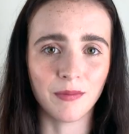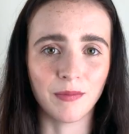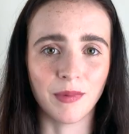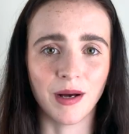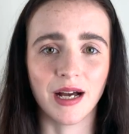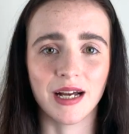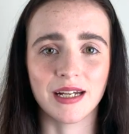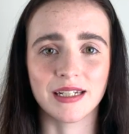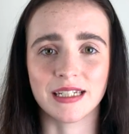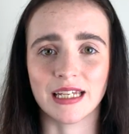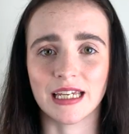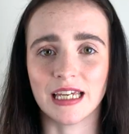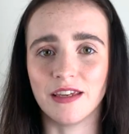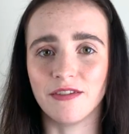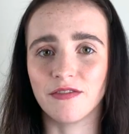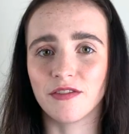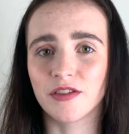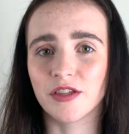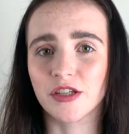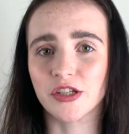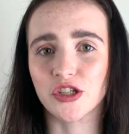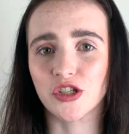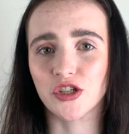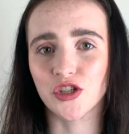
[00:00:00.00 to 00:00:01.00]
But even
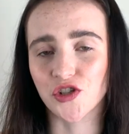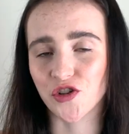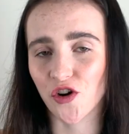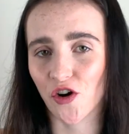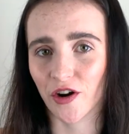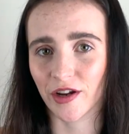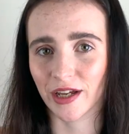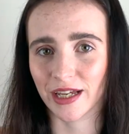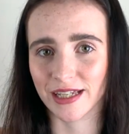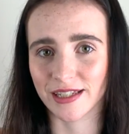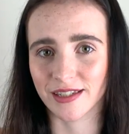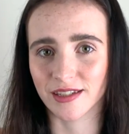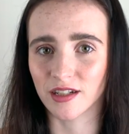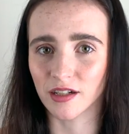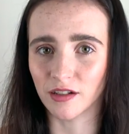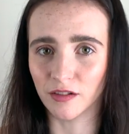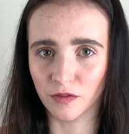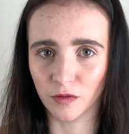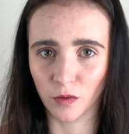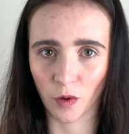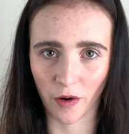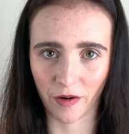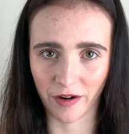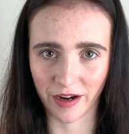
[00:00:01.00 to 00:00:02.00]
the strongest of
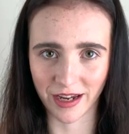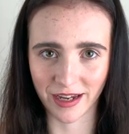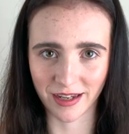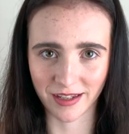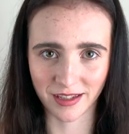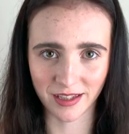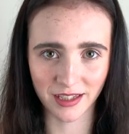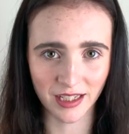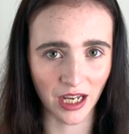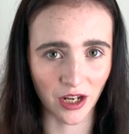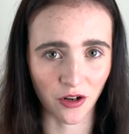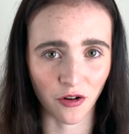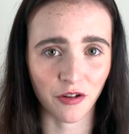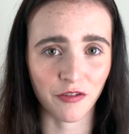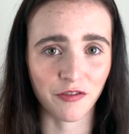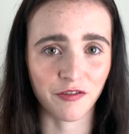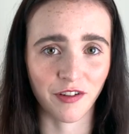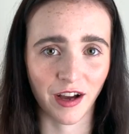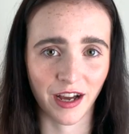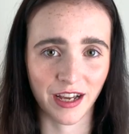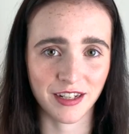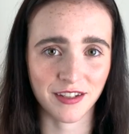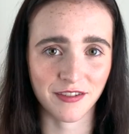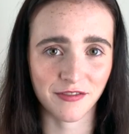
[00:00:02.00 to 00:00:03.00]
warriors cannot
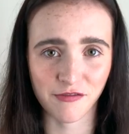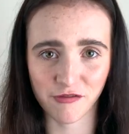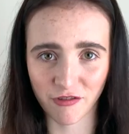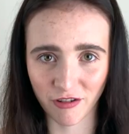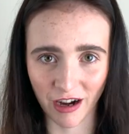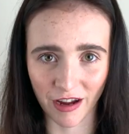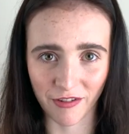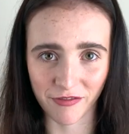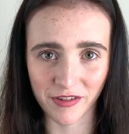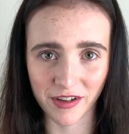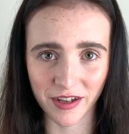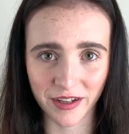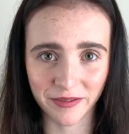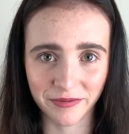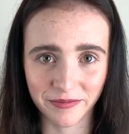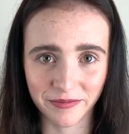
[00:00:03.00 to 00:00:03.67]
fight forever.